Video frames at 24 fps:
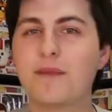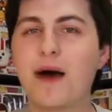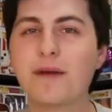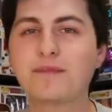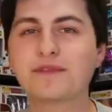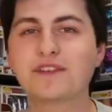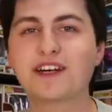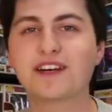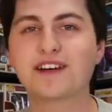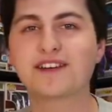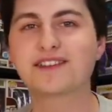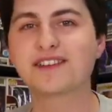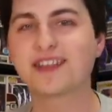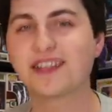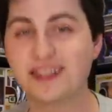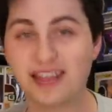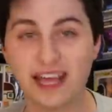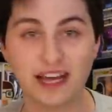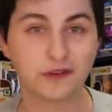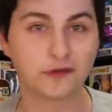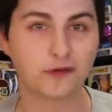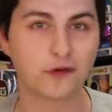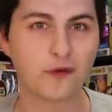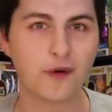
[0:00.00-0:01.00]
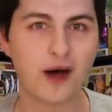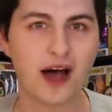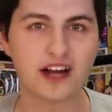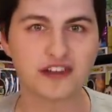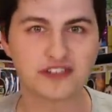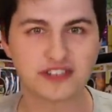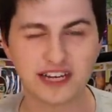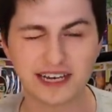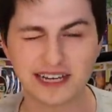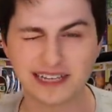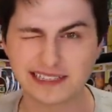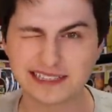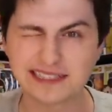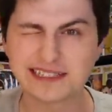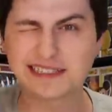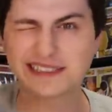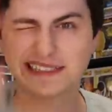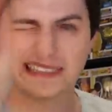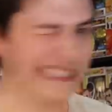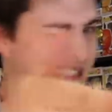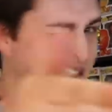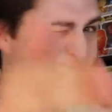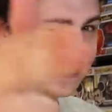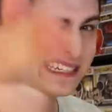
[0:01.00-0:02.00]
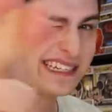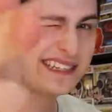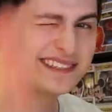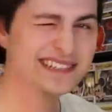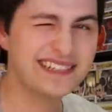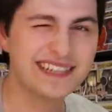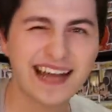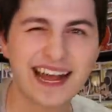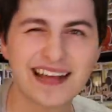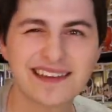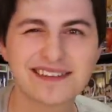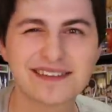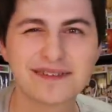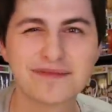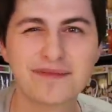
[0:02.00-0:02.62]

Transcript: Popsters, thanks for watching. See you guys